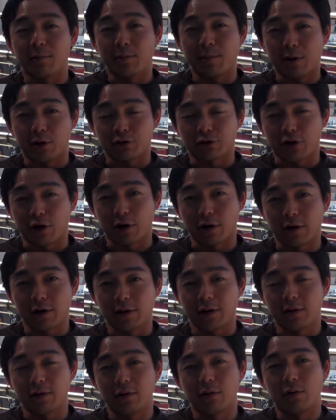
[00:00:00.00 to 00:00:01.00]
with better
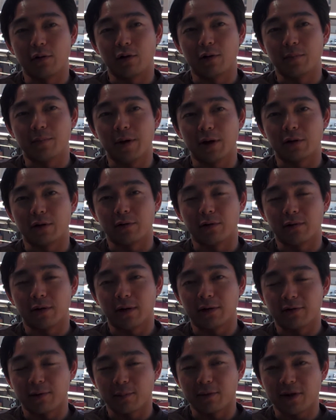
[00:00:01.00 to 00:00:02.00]
targeting or better
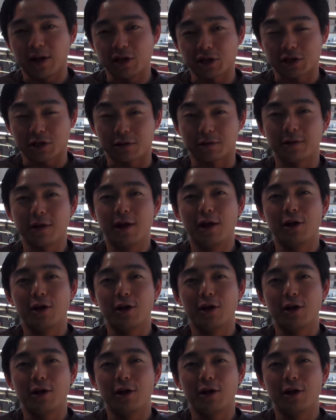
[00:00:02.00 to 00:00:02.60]
segmentation,